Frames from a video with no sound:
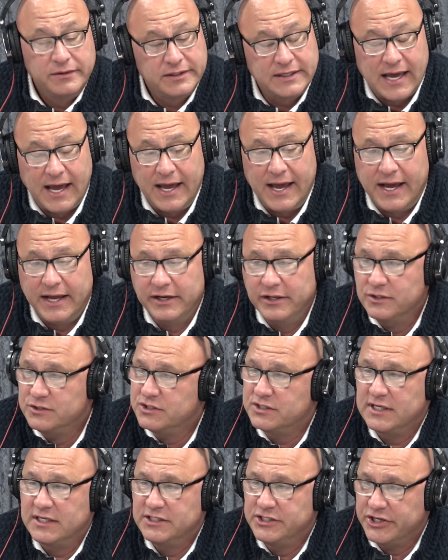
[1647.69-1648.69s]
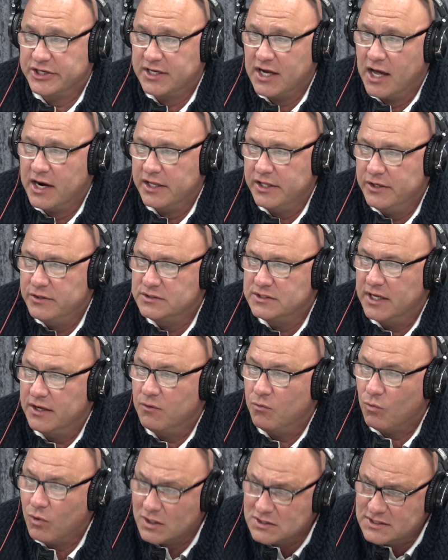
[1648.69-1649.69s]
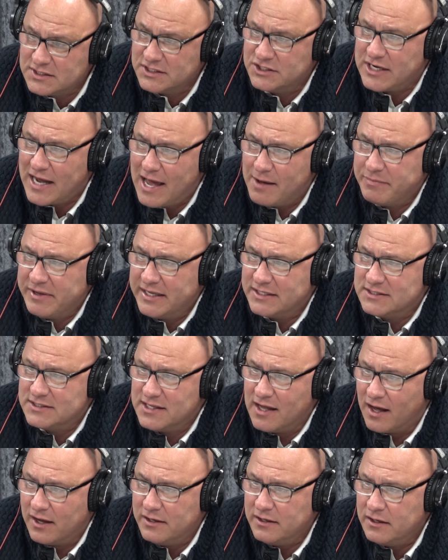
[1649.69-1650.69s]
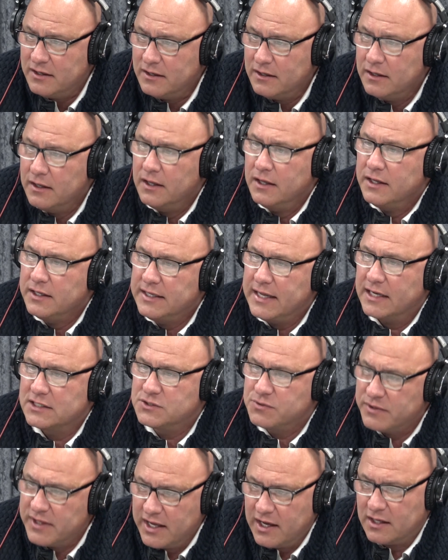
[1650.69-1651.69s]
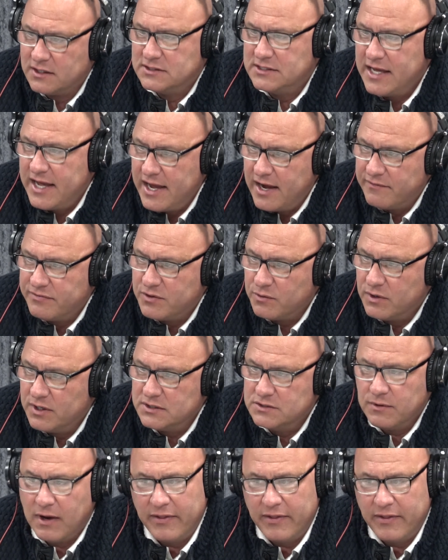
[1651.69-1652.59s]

The end user says, you're going to use it. Once the job gets done, guess what they all say afterwards?